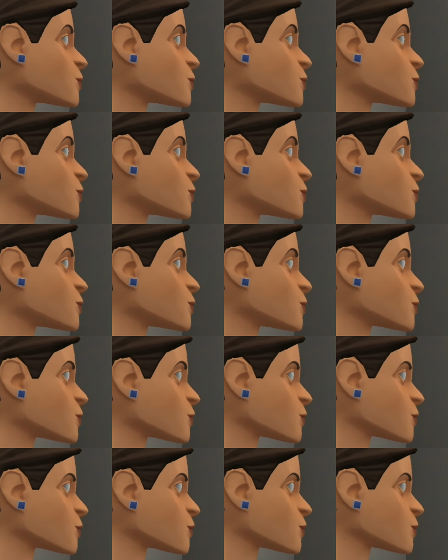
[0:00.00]

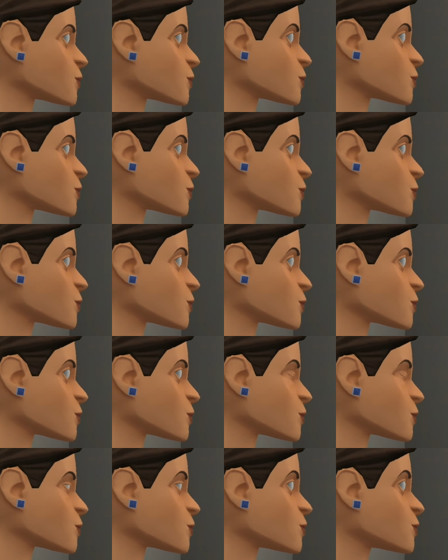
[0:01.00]

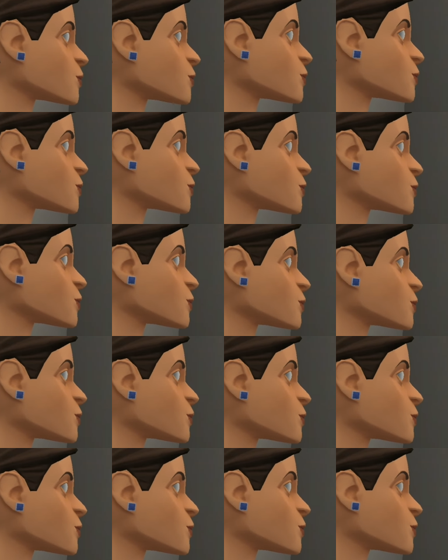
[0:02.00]

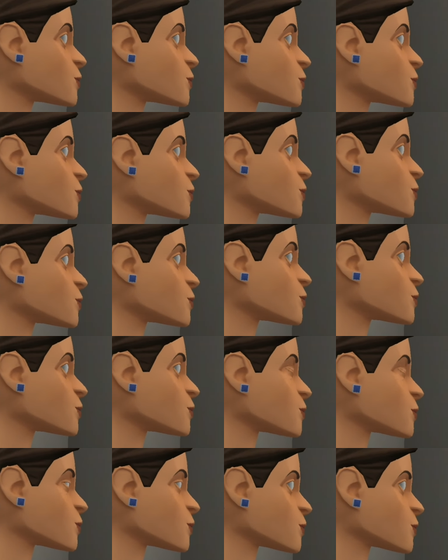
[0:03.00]

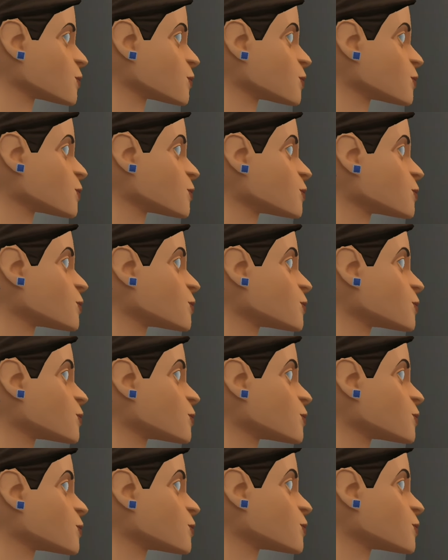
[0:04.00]
(not speaking)